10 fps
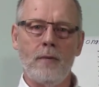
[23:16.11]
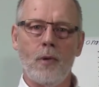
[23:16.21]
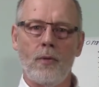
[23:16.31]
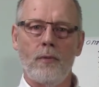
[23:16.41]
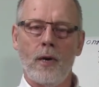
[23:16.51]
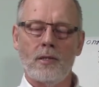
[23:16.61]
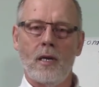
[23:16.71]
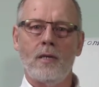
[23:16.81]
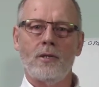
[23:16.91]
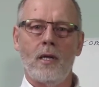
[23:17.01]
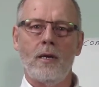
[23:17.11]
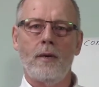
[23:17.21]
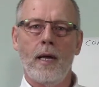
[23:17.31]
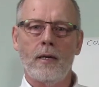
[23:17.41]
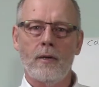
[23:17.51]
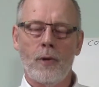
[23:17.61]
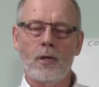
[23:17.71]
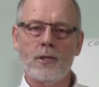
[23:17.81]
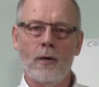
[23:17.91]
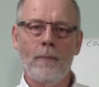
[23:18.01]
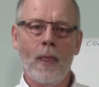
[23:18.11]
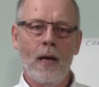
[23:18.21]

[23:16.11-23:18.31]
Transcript: both in residential and, and commercial